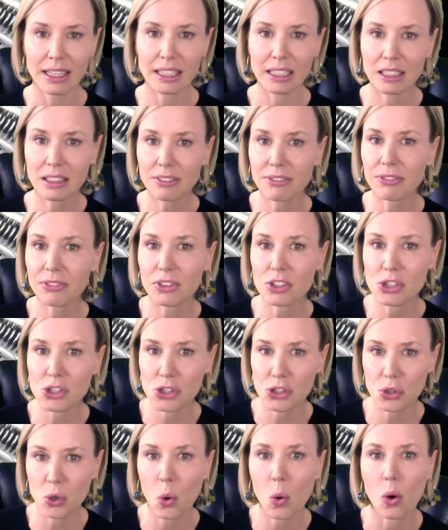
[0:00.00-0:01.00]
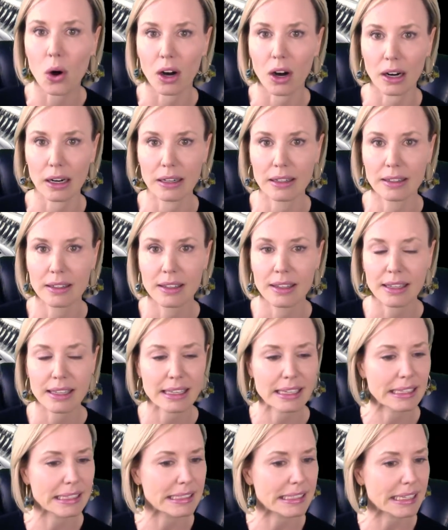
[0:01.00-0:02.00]
If the score
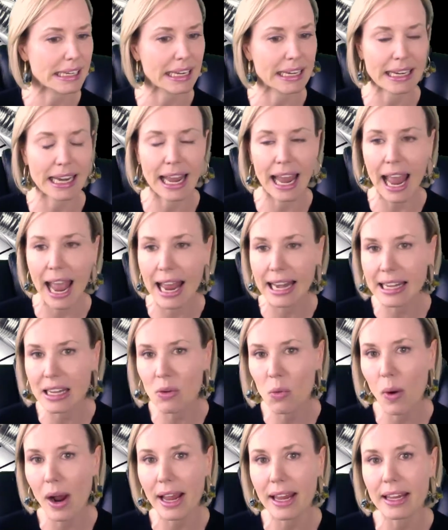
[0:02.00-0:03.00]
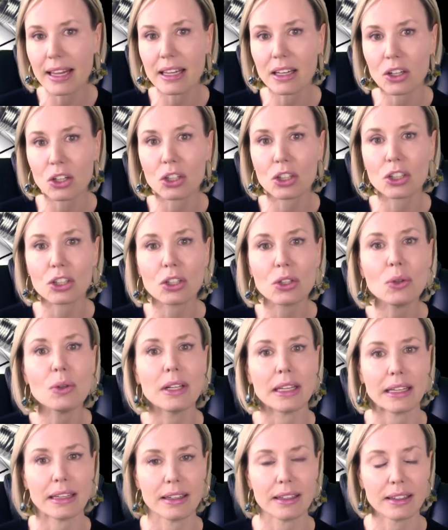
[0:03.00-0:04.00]
is in any way
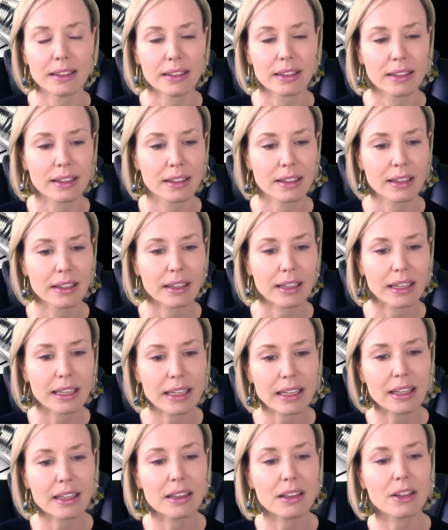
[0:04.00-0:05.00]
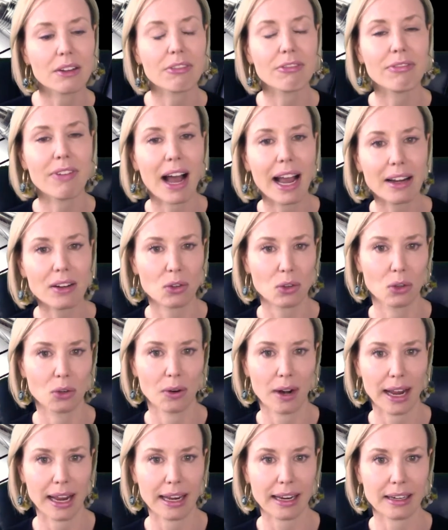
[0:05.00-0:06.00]
included in the final
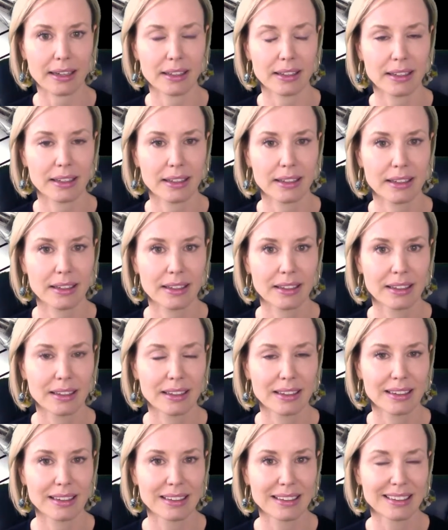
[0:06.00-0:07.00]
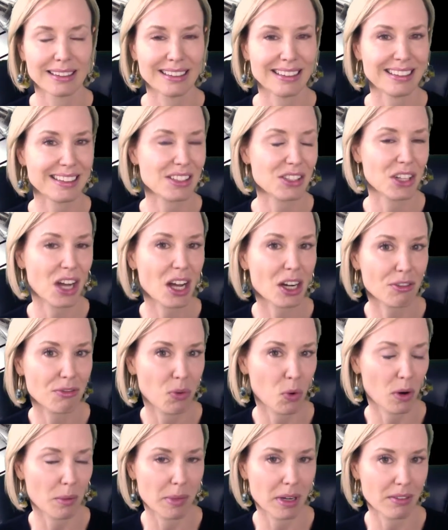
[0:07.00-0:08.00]
grade, It's not a
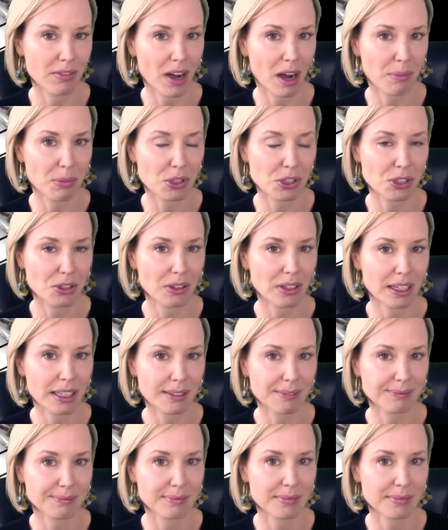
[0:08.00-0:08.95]
formative opportunity.